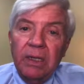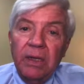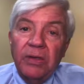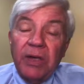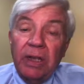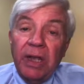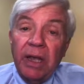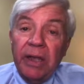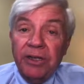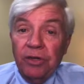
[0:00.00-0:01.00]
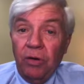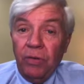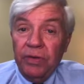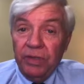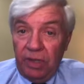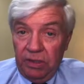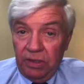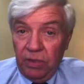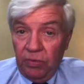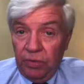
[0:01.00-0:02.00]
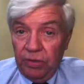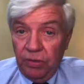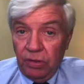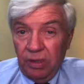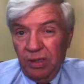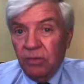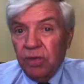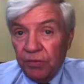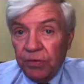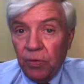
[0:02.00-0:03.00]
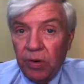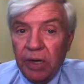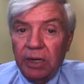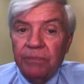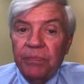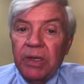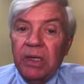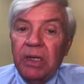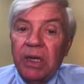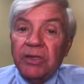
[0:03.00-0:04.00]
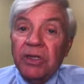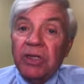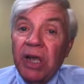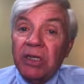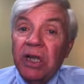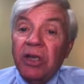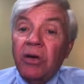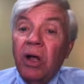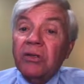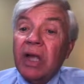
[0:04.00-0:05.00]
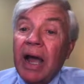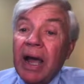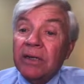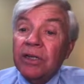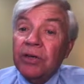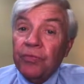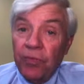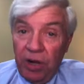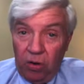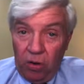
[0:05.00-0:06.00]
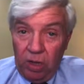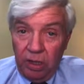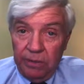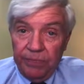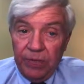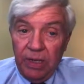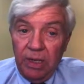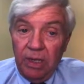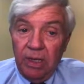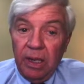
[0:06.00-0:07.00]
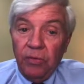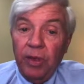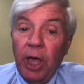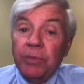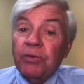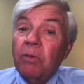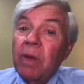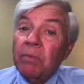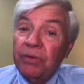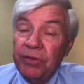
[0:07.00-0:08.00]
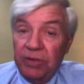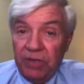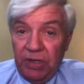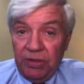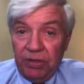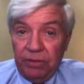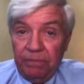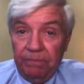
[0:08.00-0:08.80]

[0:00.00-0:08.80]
Sally, I'd like to go over this incident with you in a little different way. It's a technique called cognitive recall and will help you remember things easier.